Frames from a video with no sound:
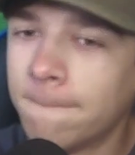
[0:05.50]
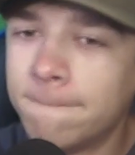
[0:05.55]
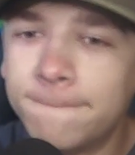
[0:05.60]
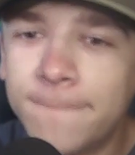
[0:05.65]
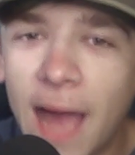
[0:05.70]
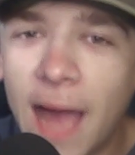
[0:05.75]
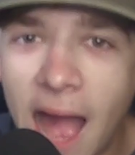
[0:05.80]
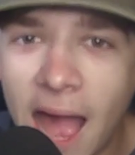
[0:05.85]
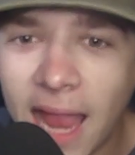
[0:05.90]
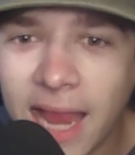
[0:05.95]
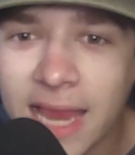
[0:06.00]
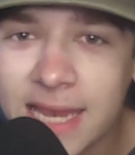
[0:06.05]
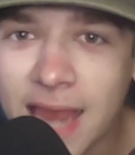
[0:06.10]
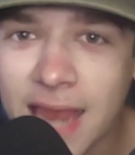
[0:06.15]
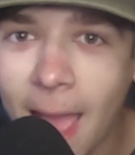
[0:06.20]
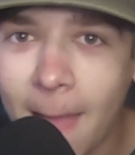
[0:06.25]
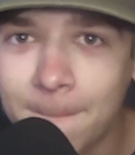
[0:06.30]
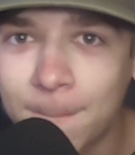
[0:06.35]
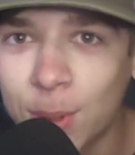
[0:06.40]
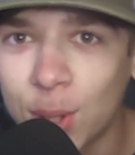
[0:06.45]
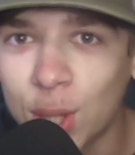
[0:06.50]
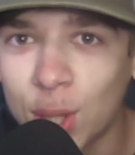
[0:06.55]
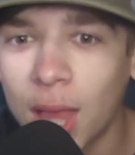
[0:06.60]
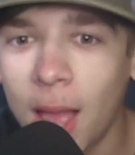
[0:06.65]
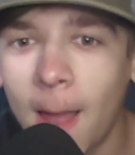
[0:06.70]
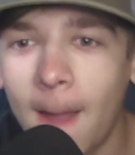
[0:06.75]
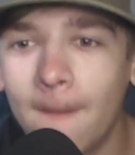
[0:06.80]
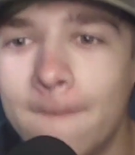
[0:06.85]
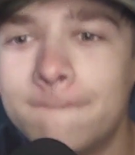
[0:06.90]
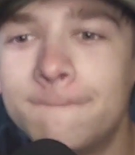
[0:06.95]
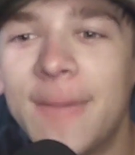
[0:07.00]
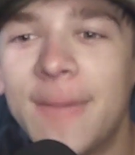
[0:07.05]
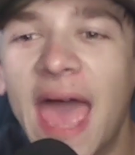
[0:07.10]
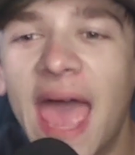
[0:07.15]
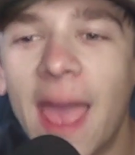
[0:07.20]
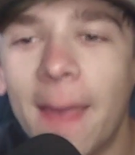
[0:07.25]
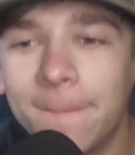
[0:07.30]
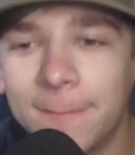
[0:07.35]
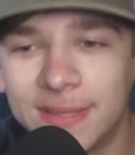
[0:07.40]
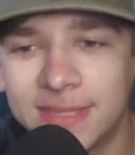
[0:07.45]
pineapple
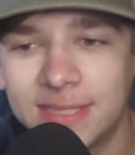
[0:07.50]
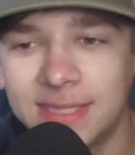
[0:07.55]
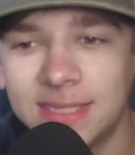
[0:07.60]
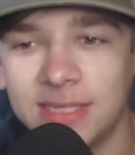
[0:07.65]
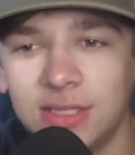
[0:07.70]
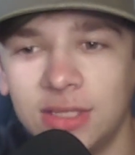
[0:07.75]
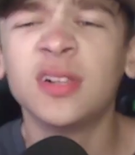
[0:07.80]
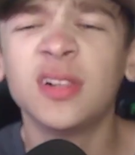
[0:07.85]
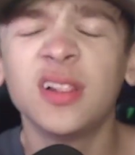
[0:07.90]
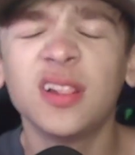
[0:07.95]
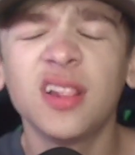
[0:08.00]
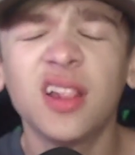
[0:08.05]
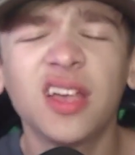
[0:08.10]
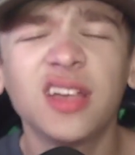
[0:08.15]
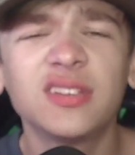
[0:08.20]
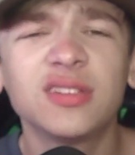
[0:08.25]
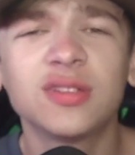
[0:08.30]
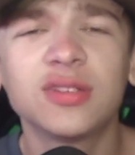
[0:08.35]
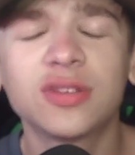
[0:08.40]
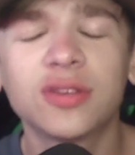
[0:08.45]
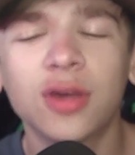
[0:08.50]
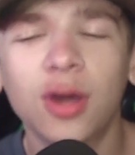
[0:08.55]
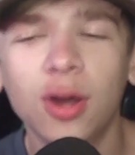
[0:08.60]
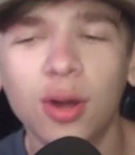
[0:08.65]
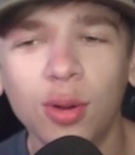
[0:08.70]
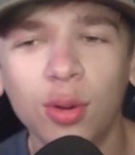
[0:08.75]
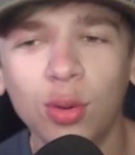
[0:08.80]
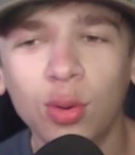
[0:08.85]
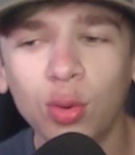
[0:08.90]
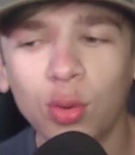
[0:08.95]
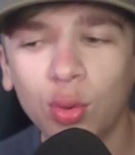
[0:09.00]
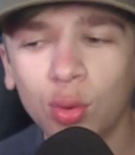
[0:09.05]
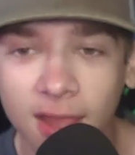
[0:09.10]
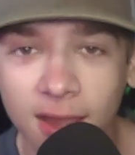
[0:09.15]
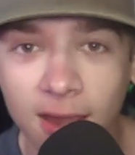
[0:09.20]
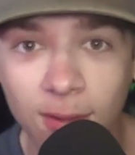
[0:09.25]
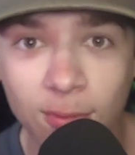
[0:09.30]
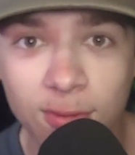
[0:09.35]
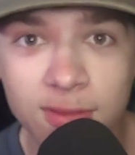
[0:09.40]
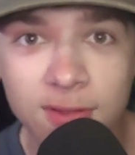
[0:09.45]
Pepsi. Let's
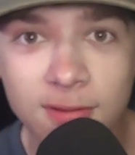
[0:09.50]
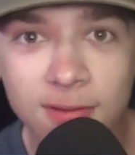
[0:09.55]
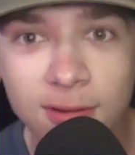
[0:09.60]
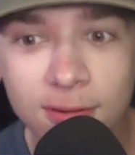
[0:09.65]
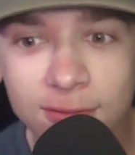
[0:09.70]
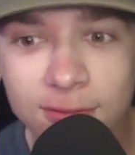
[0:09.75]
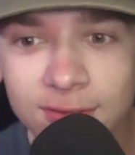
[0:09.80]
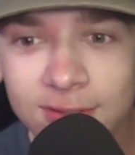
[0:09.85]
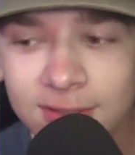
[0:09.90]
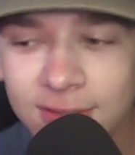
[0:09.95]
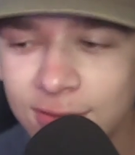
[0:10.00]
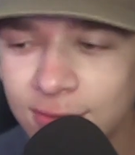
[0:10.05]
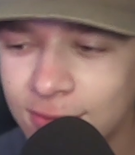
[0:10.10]
go. Went to Little Caesars